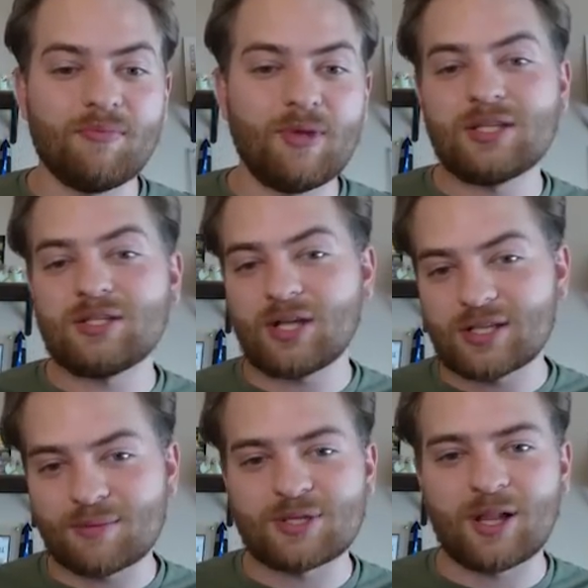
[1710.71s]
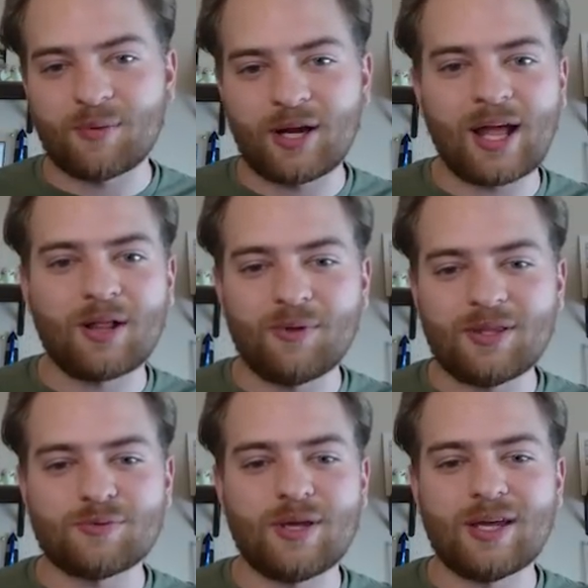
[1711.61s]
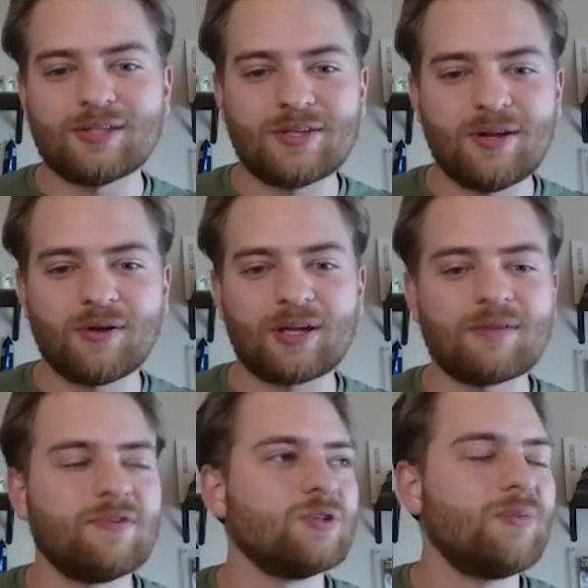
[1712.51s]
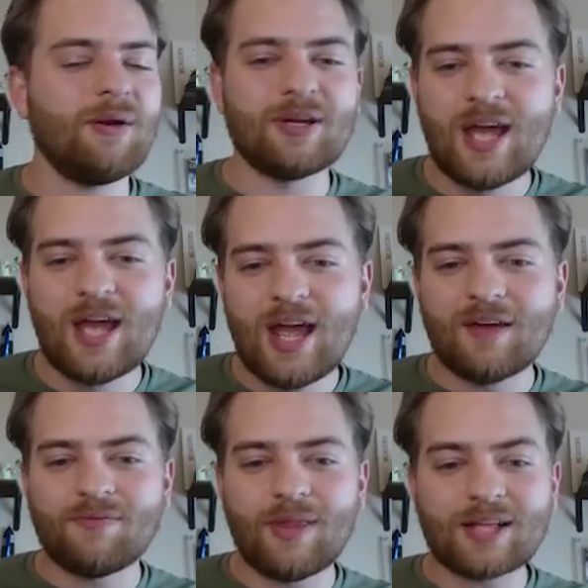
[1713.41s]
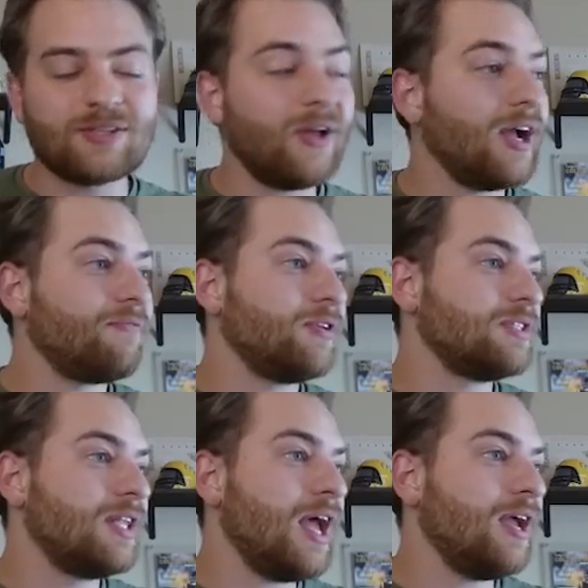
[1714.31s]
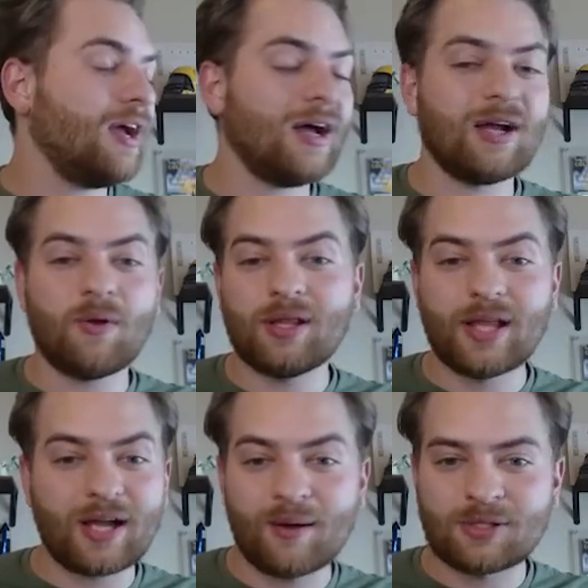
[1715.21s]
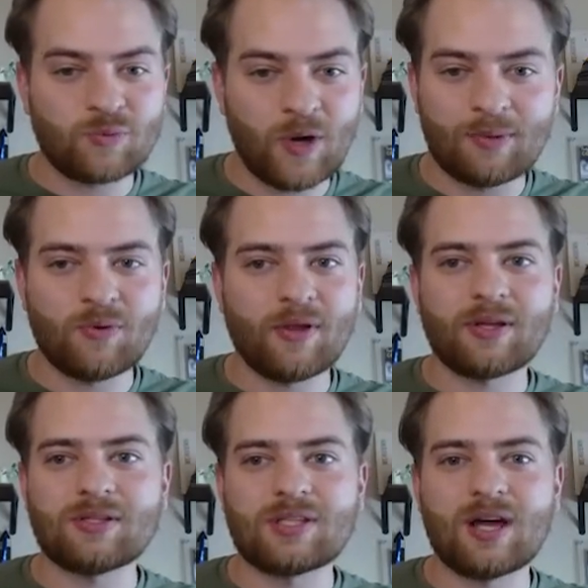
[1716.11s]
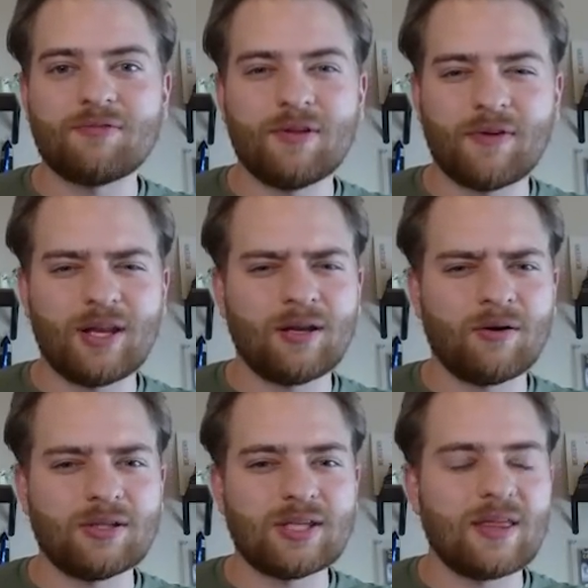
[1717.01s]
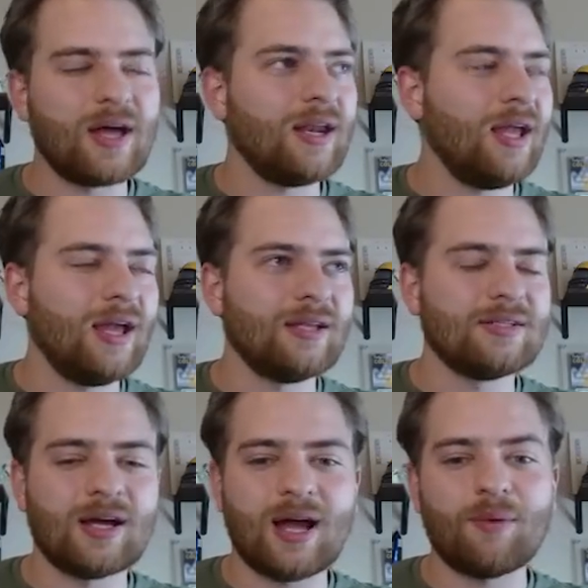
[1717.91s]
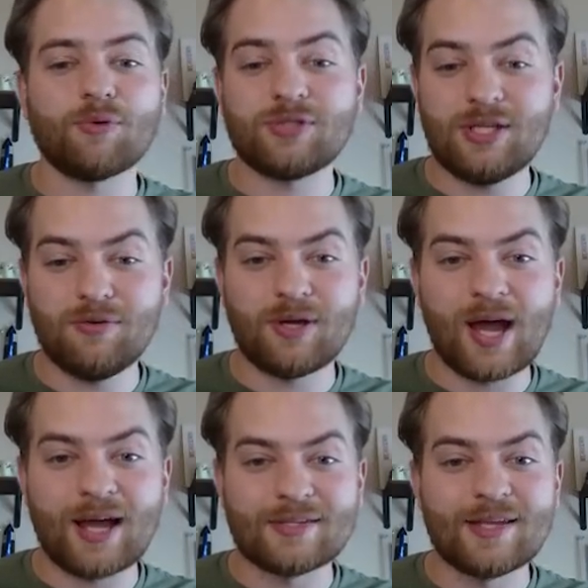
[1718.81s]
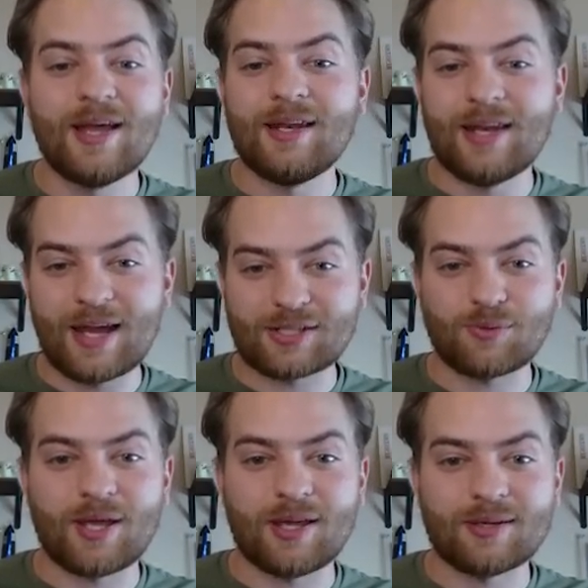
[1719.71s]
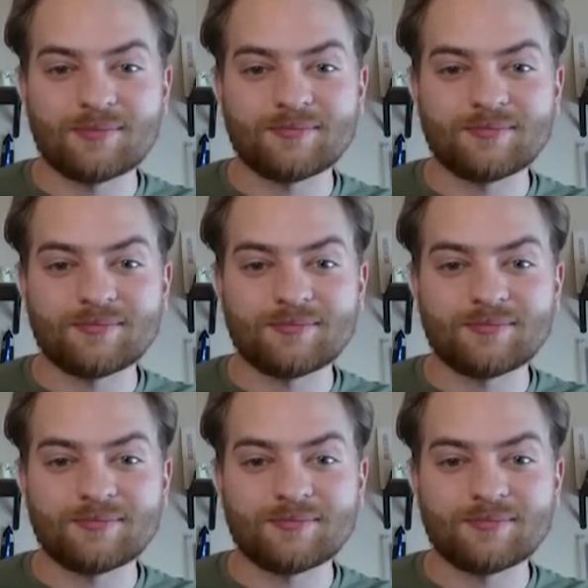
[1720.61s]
it's because I'm celebrating Halloween this weekend, so you don't get confused. But anyways, if that's all I got for today. Go ahead, like, comment, subscribe, do all the good stuff if I didn't already say that, and I will see you guys next week.